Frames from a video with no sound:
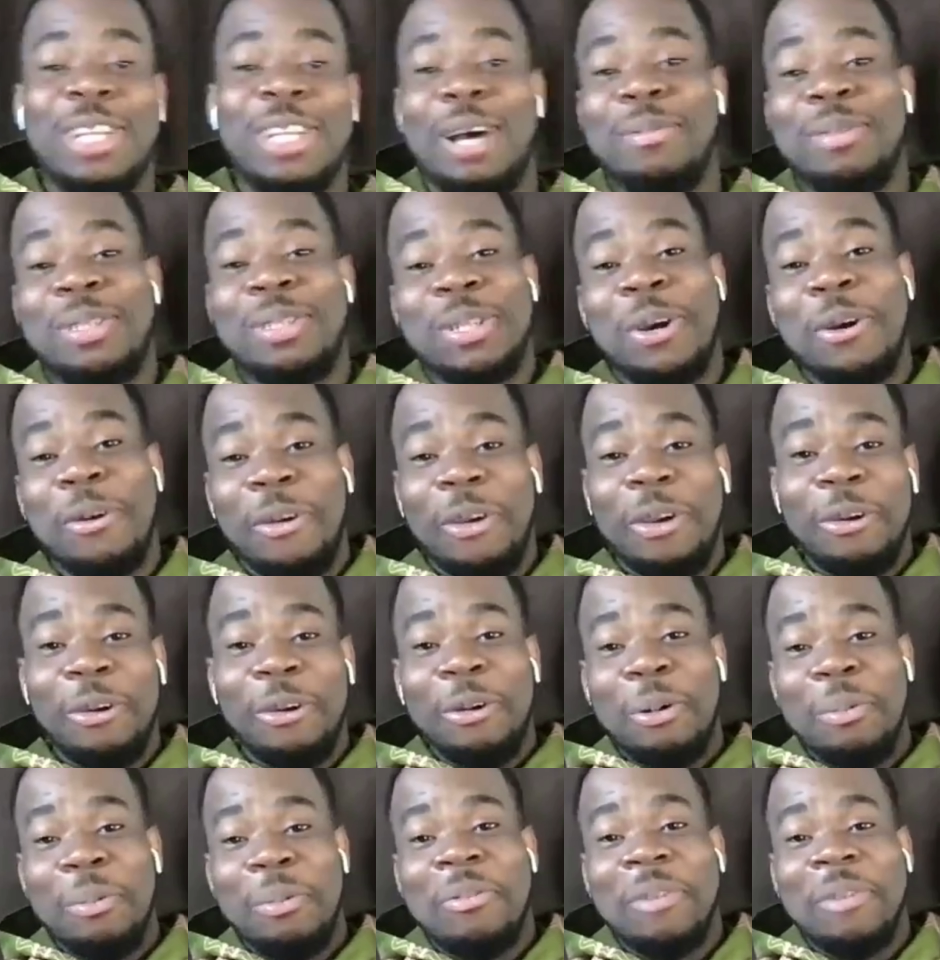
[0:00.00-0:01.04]
Goodness Doctor, I'm
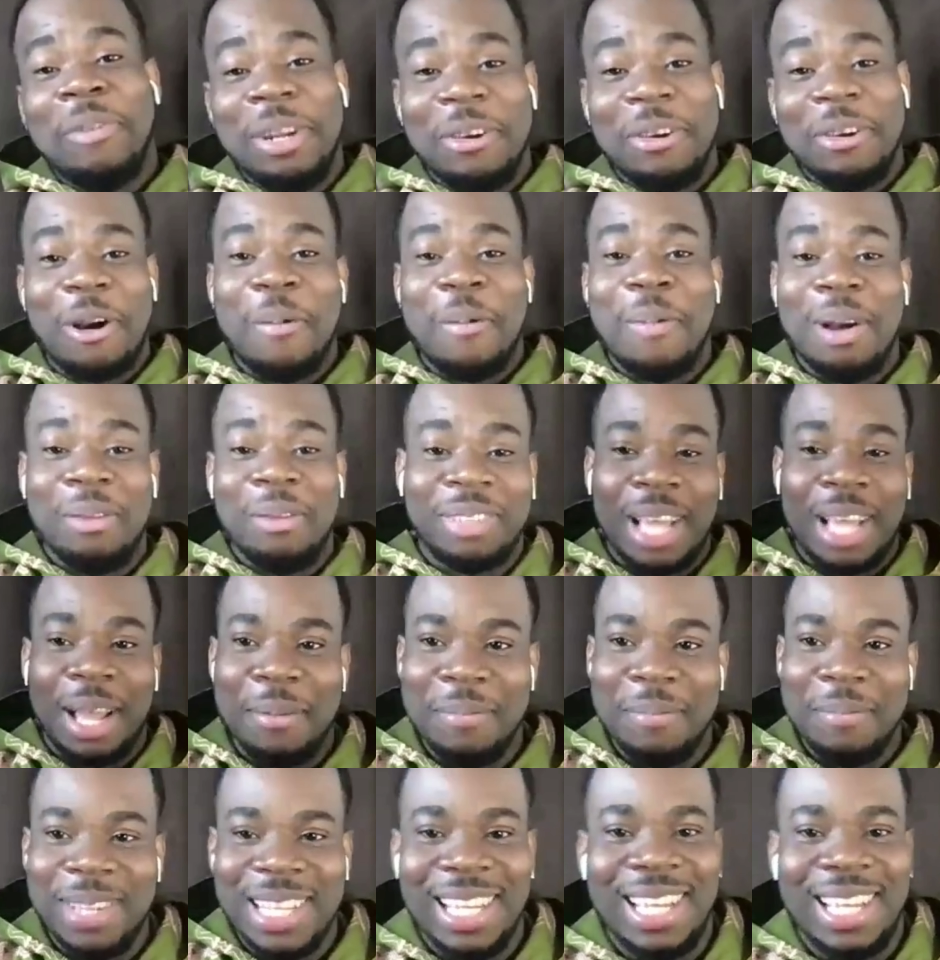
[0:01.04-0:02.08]
sorry oh, before they
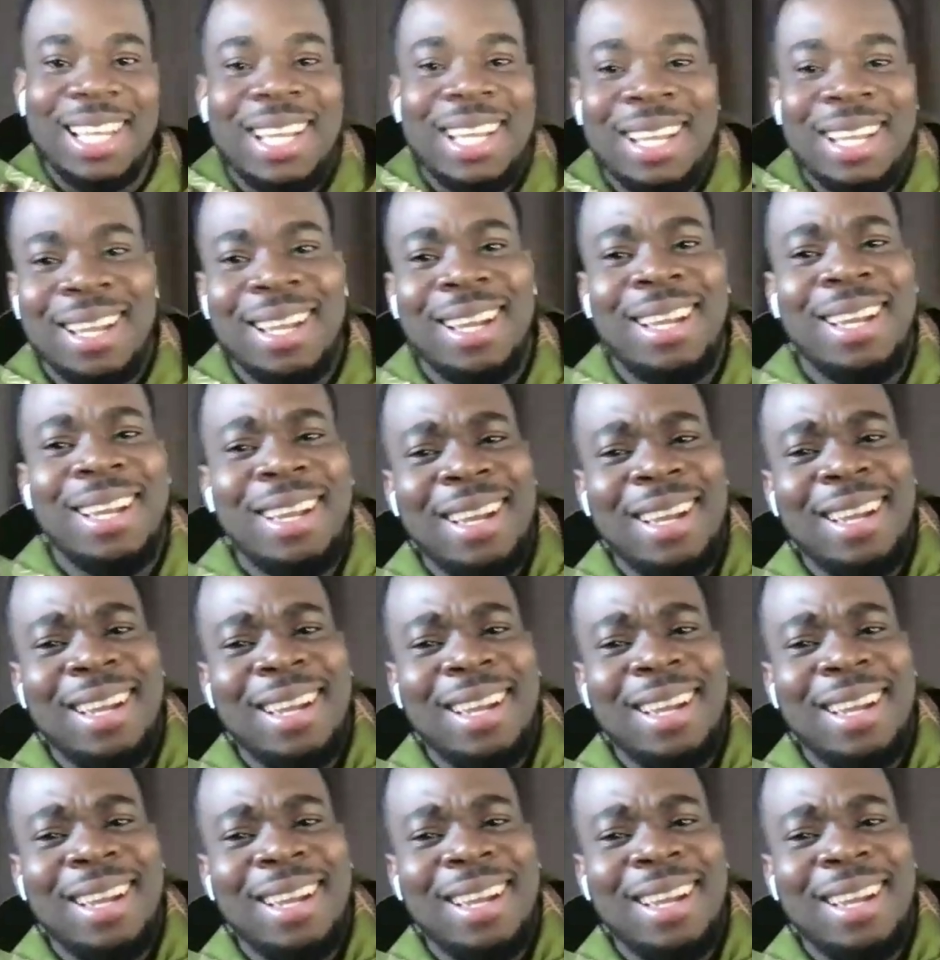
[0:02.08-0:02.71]
come after me.